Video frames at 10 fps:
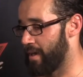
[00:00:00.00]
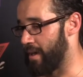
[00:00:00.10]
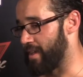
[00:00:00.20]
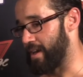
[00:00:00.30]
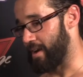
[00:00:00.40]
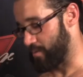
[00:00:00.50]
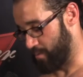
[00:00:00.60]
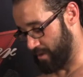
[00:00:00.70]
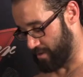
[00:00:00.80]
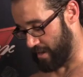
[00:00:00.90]
And then I was
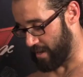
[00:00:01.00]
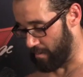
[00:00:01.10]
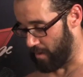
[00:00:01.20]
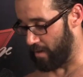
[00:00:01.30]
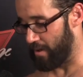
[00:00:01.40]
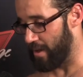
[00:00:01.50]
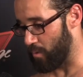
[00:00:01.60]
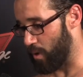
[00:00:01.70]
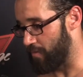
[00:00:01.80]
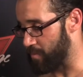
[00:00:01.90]
really trying to keep my other hand
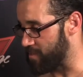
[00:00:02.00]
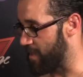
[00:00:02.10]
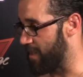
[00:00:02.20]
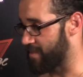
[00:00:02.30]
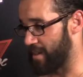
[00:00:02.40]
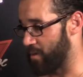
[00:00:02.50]
away from his legs.